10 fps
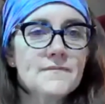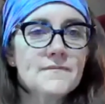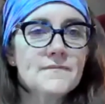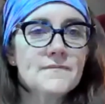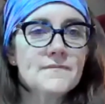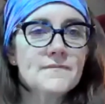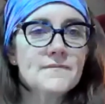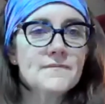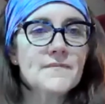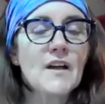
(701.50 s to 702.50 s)
Look
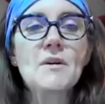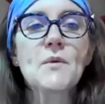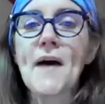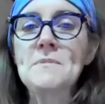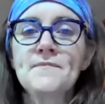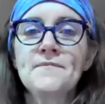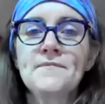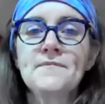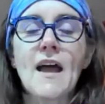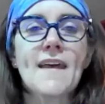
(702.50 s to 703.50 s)
between your
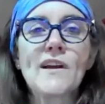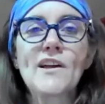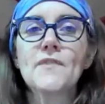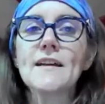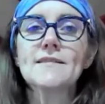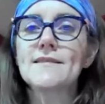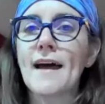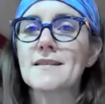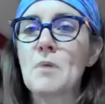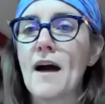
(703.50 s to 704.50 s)
thumbs
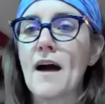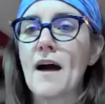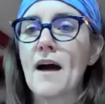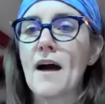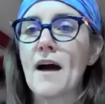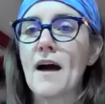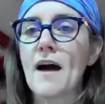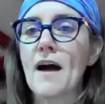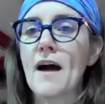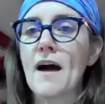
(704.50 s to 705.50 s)
and then bring your
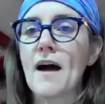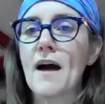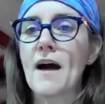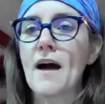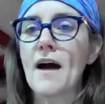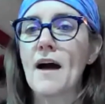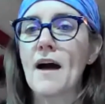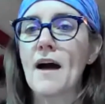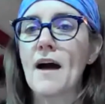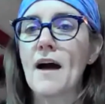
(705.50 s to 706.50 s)
feet to that
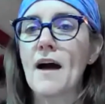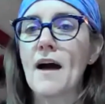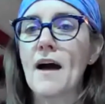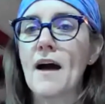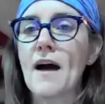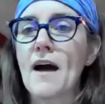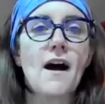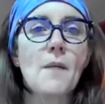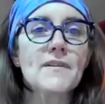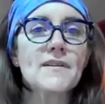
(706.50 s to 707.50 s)
spot,
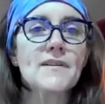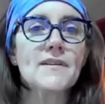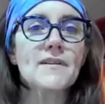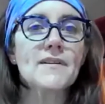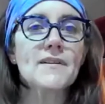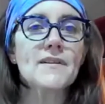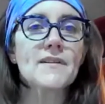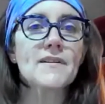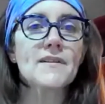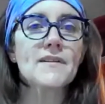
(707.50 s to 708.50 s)
however you choose, whether
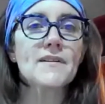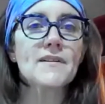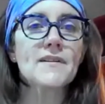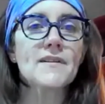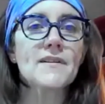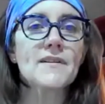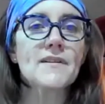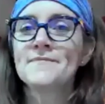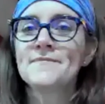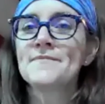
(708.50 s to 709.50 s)
it's a hop, a
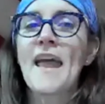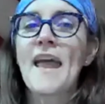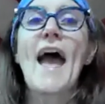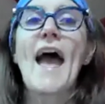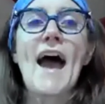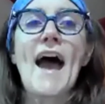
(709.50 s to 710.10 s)
step, a jump.